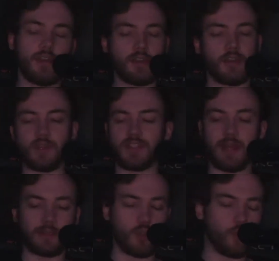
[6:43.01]
We
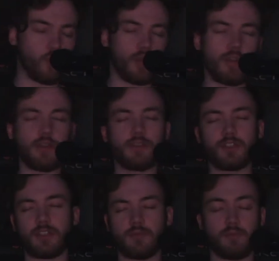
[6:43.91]
settled on the
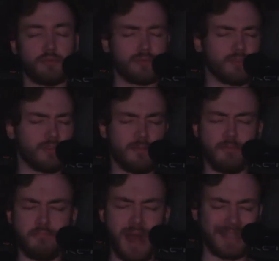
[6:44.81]
words.
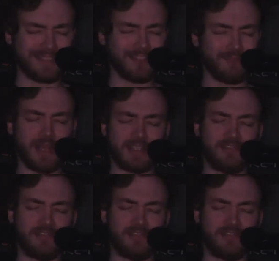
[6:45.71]
Massive